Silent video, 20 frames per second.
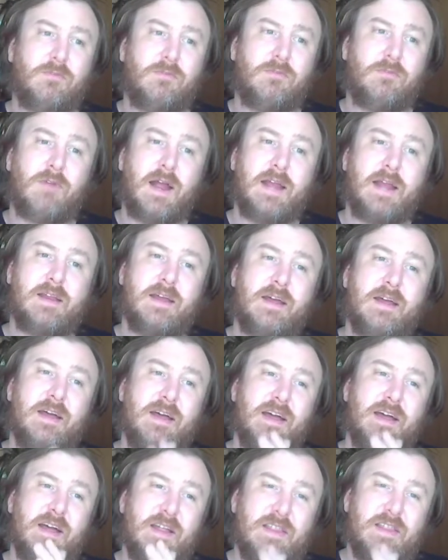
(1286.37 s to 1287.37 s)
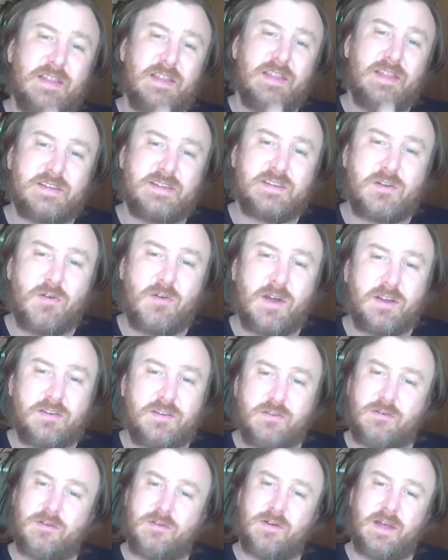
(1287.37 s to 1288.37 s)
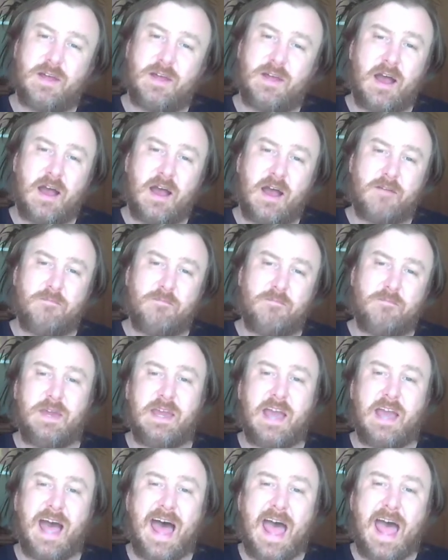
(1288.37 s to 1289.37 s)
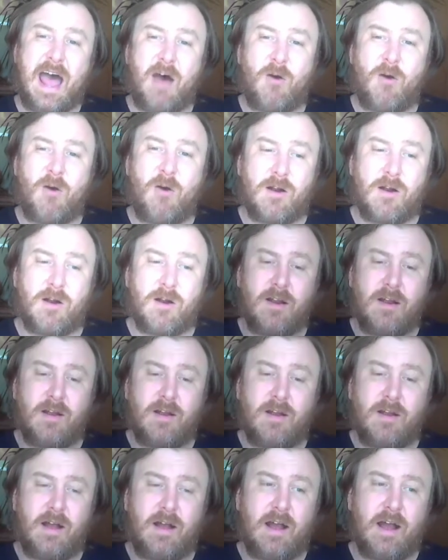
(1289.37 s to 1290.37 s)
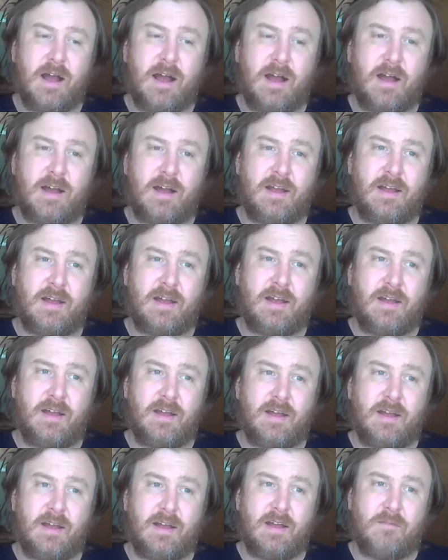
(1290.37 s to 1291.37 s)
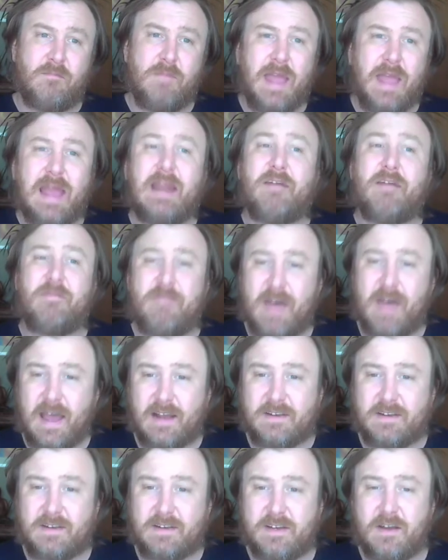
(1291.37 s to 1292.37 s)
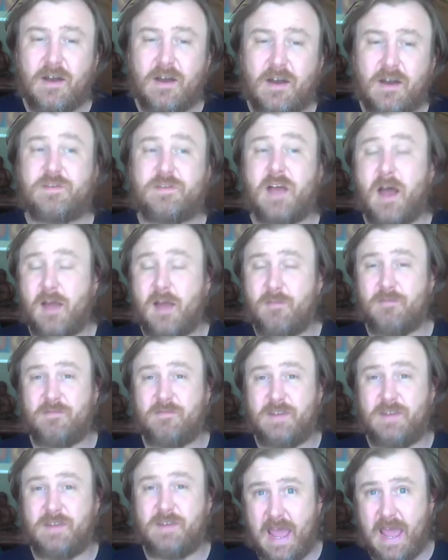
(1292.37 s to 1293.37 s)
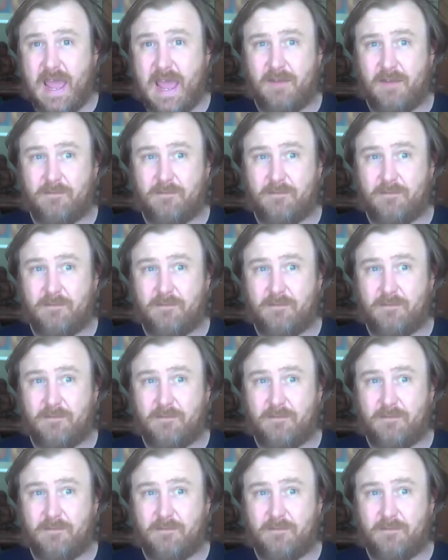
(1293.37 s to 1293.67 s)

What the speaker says: right? This is going to be our main effect of time of day.